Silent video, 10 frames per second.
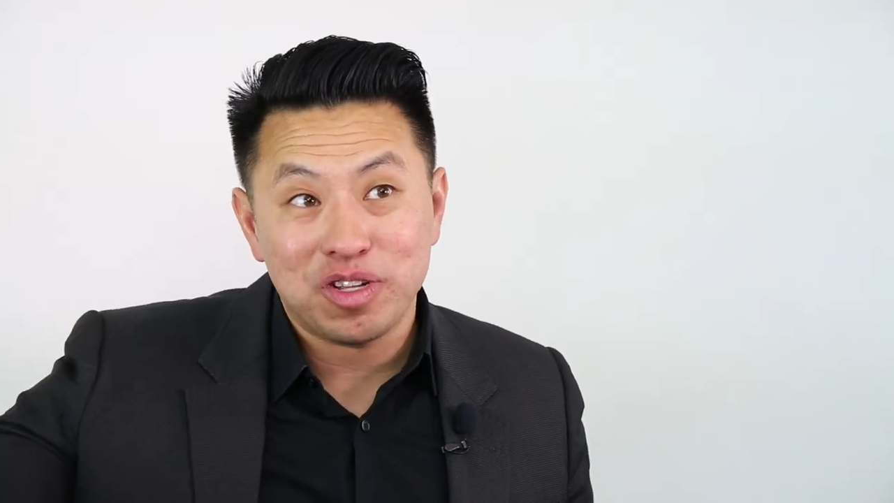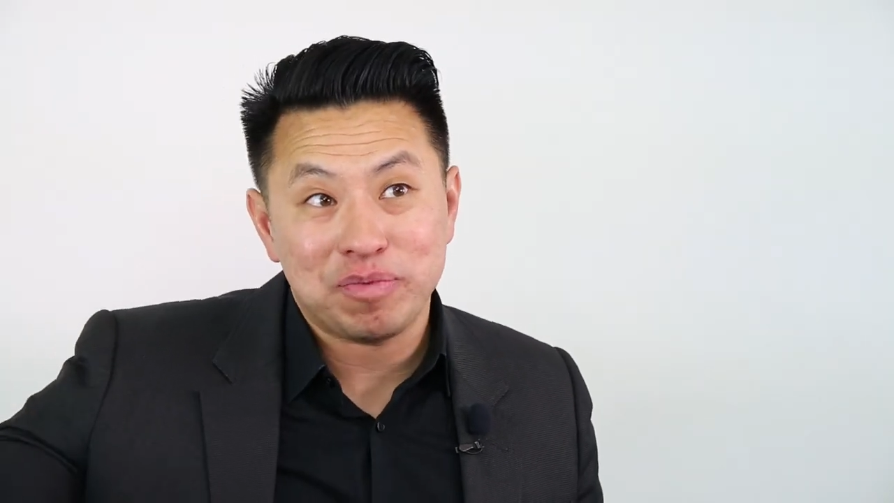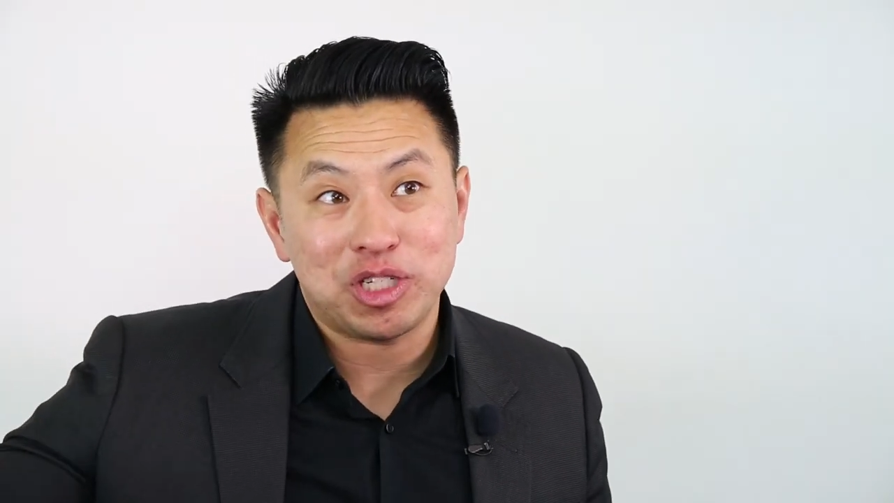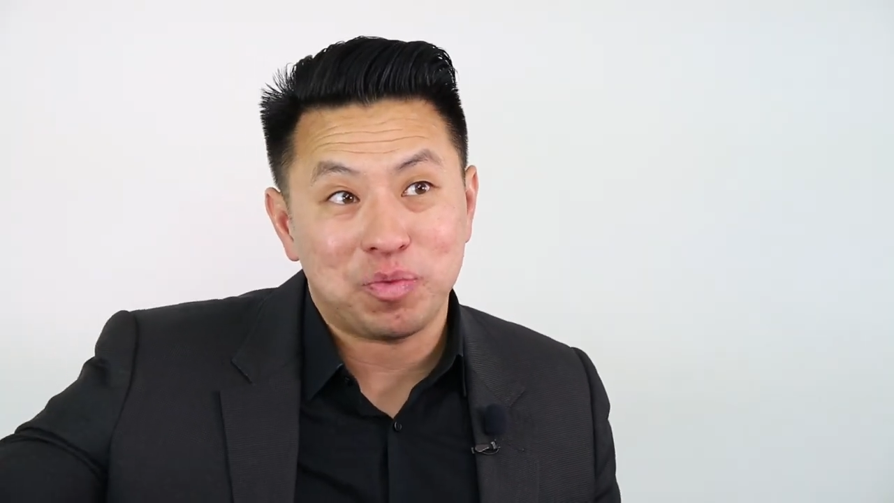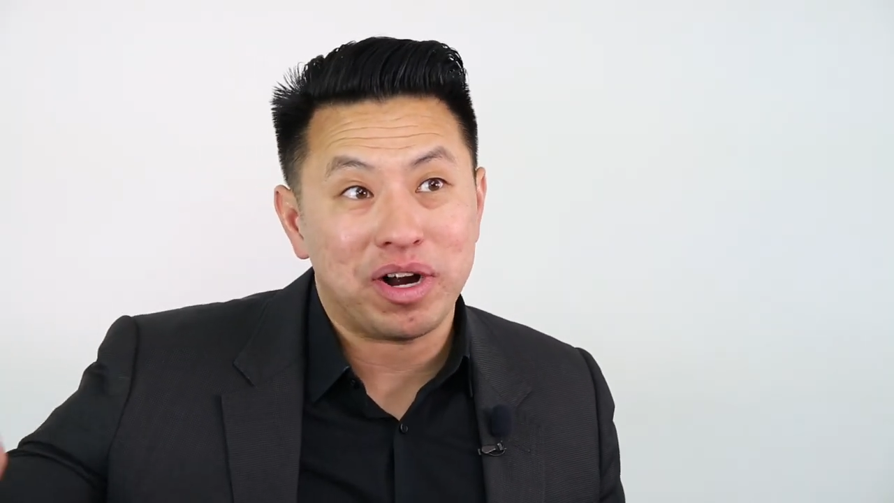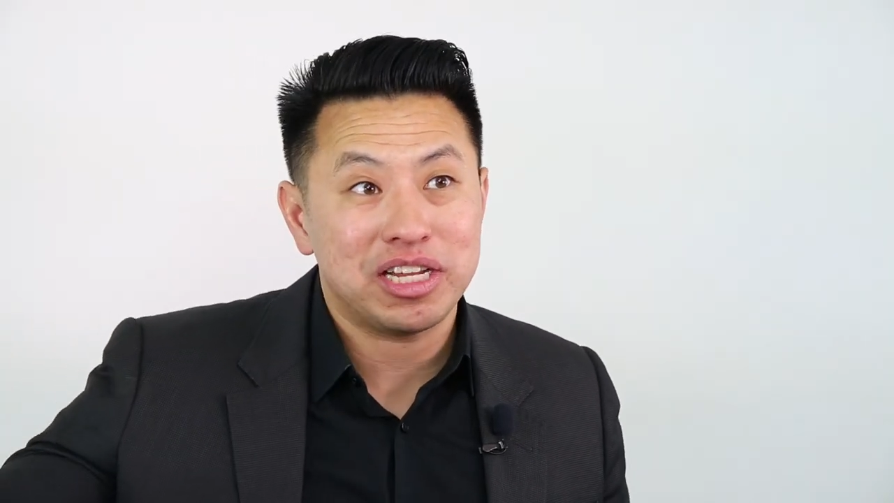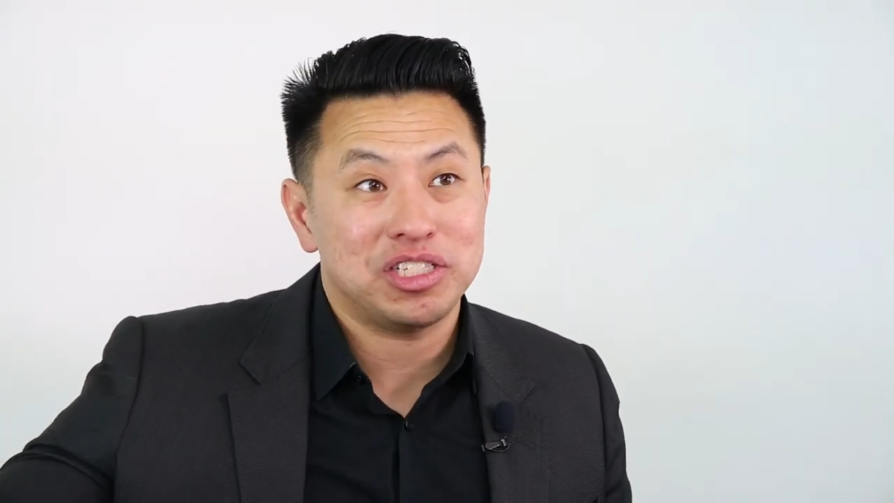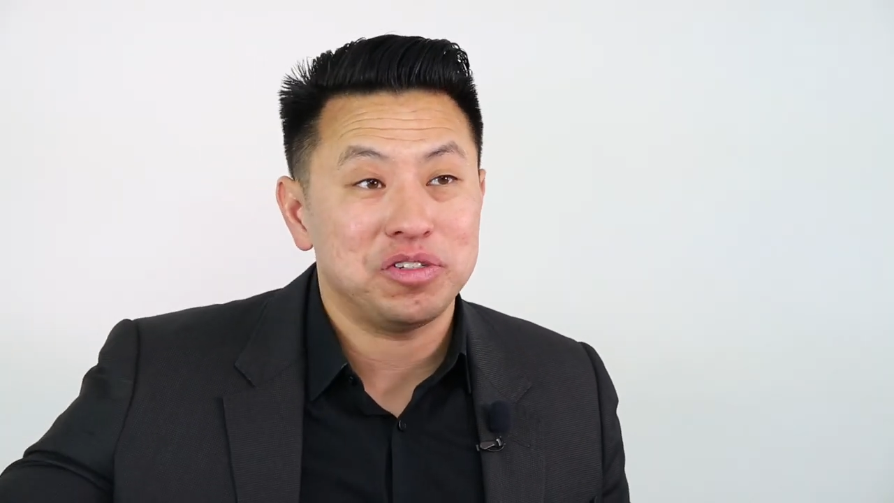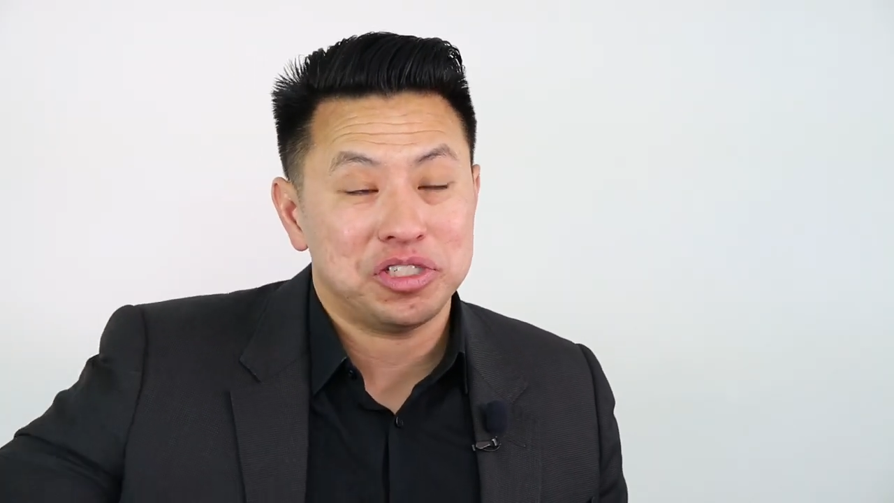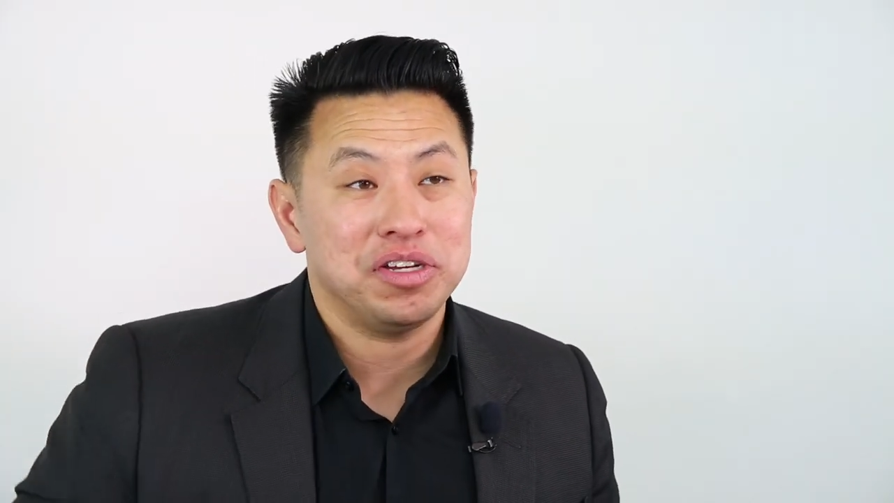doing as much work
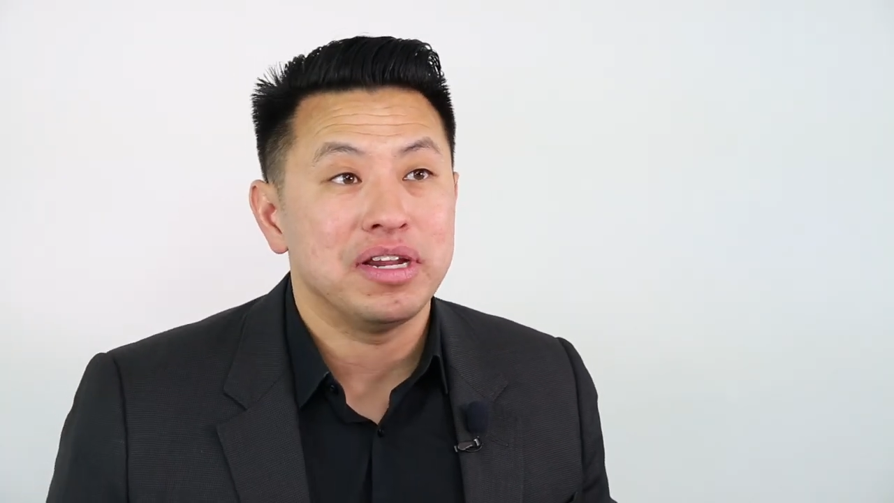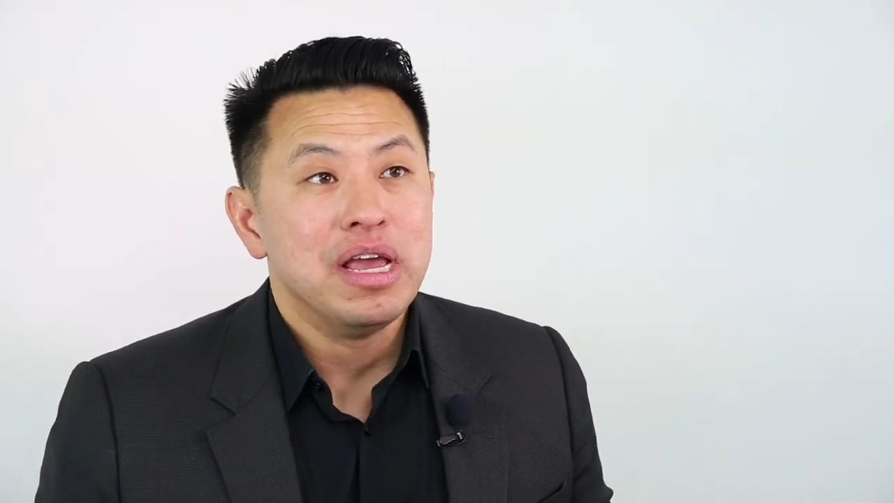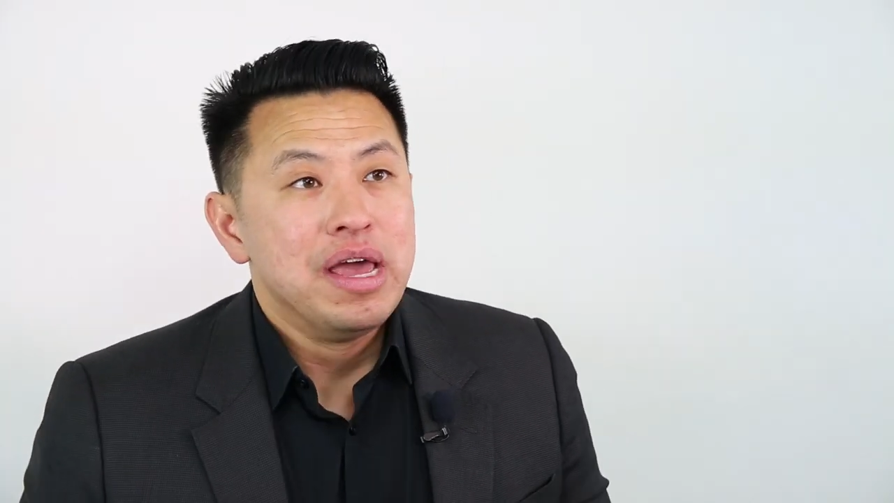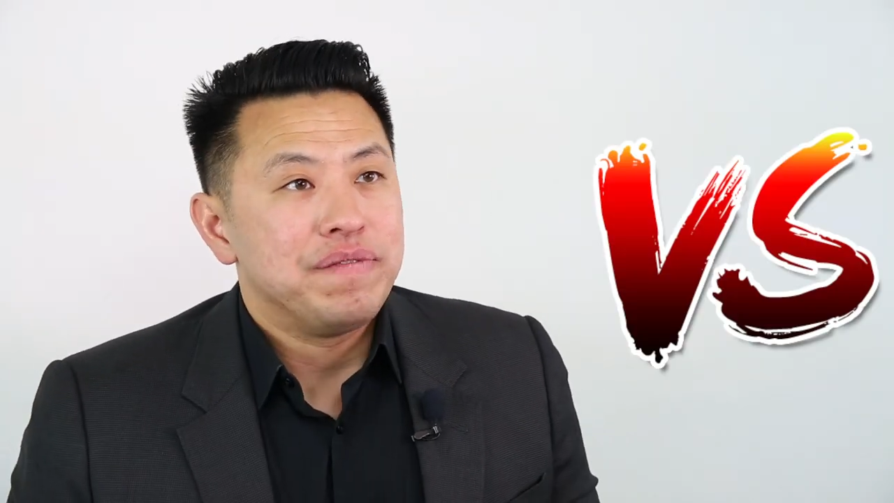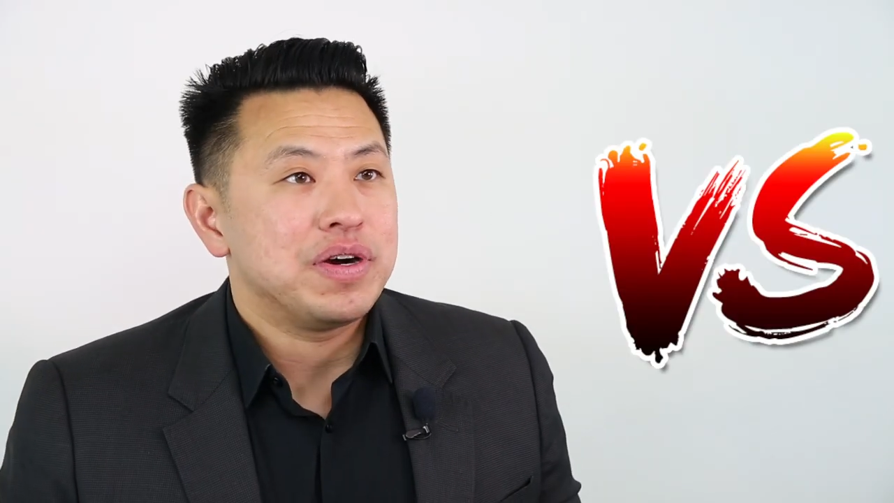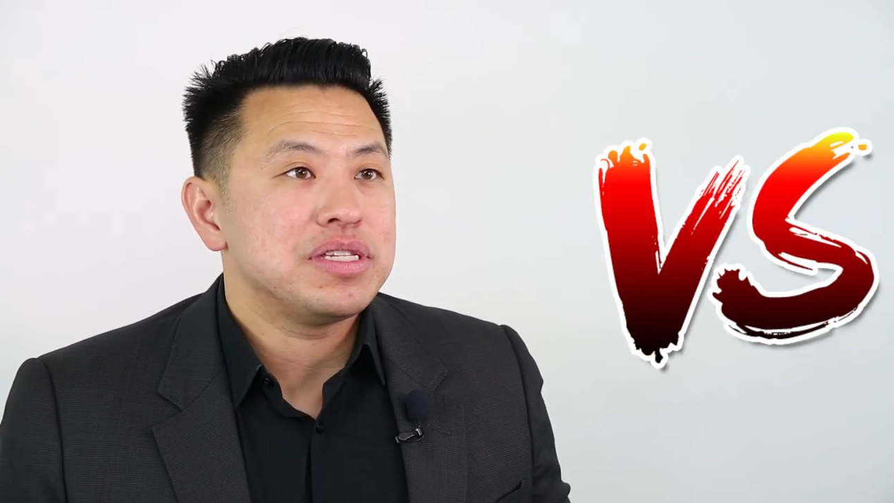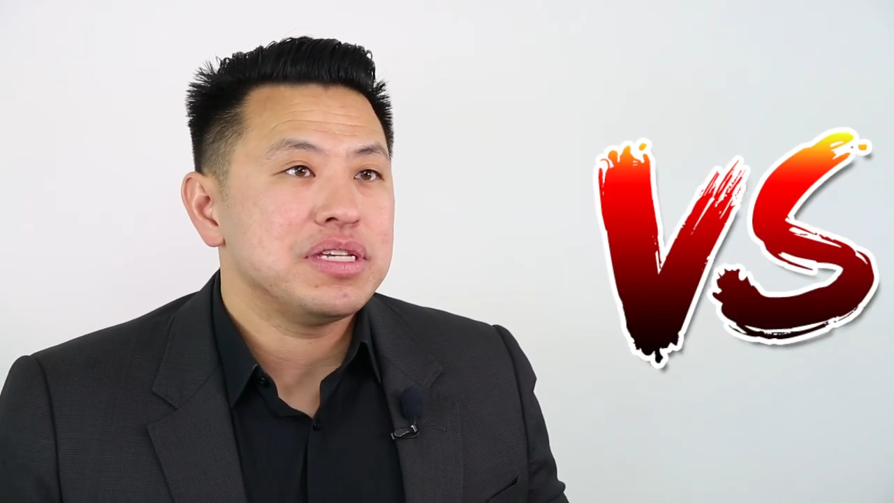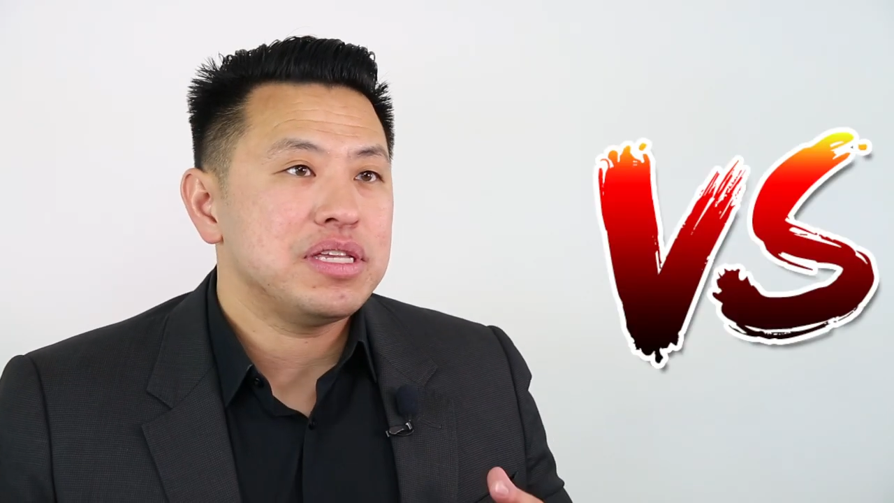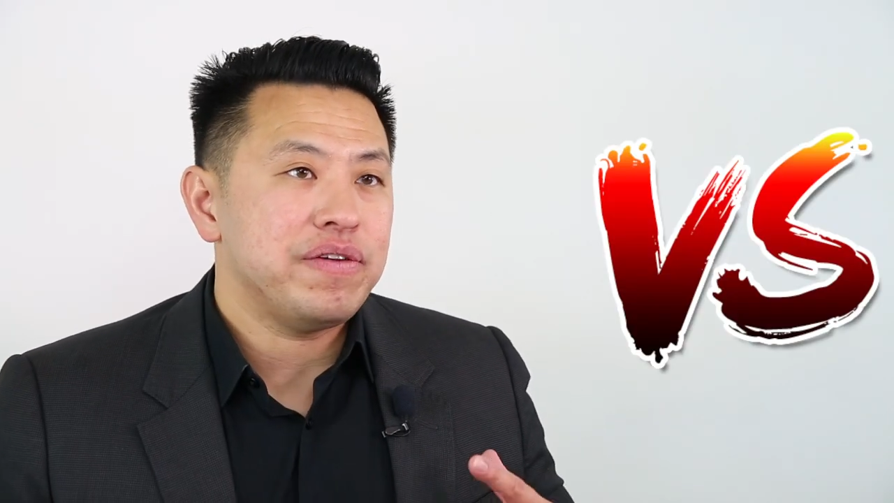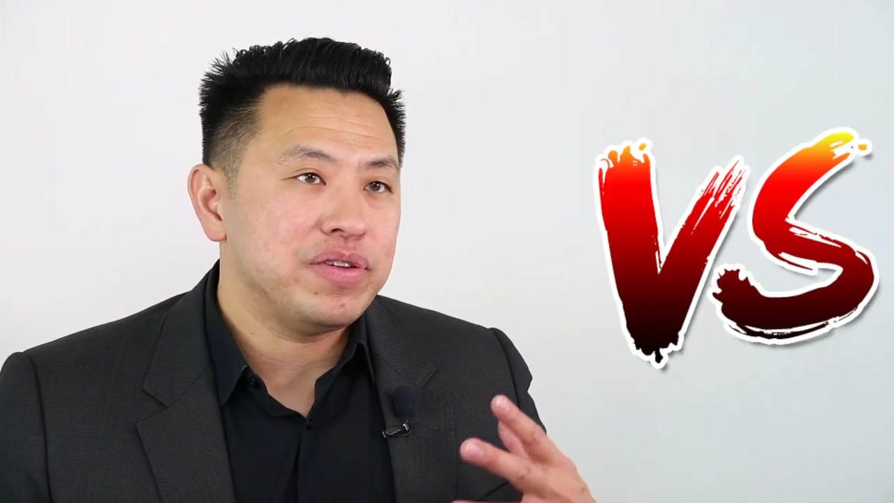as you should
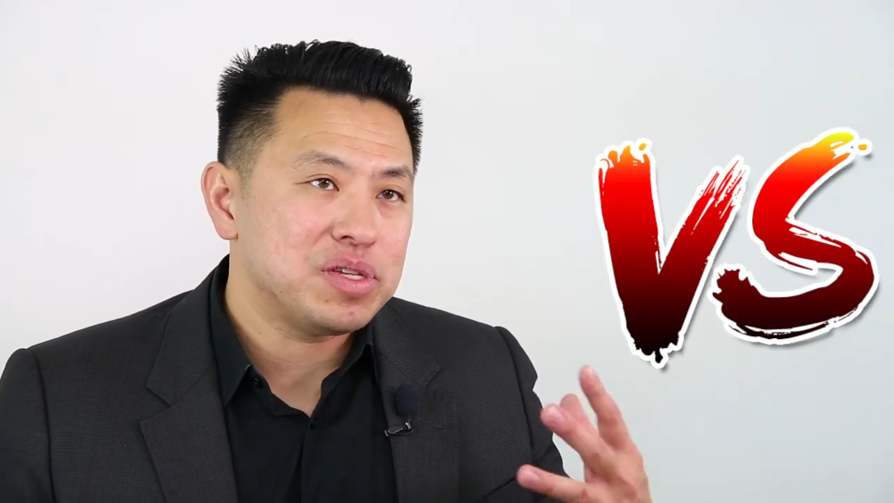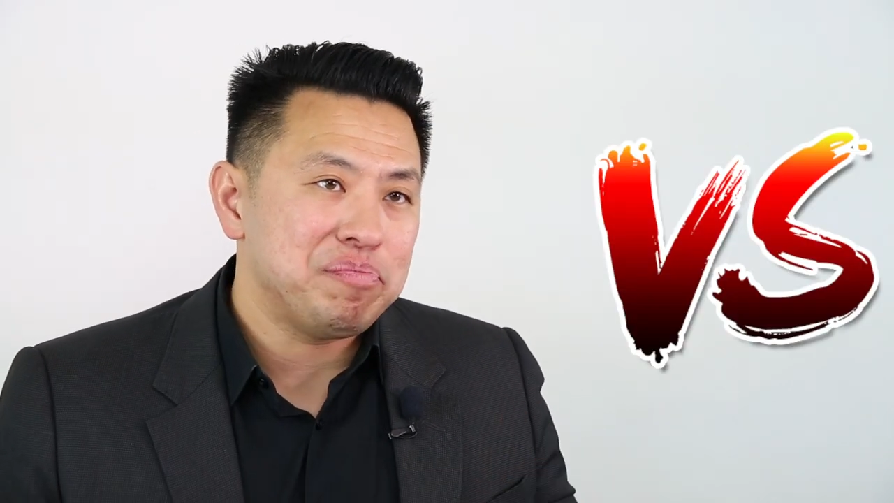versus if it's